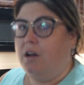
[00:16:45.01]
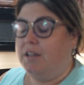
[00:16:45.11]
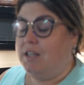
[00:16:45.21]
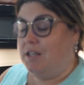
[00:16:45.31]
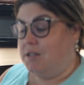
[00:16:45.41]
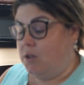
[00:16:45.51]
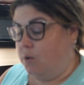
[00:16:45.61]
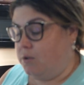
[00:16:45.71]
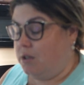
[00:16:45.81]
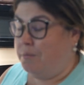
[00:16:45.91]
on the East
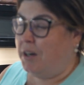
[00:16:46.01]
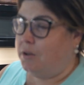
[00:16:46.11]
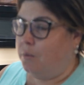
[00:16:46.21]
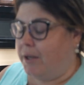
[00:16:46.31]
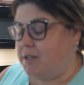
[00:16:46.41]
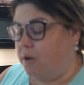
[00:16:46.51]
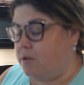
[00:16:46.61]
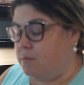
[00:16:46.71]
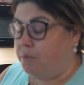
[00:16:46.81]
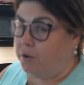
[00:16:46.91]
Coast compared to the West
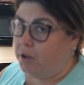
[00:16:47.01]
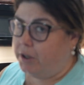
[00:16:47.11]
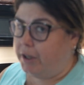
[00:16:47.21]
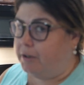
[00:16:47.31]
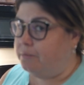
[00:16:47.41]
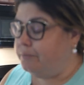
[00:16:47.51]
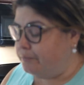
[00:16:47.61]
Coast. Both are good,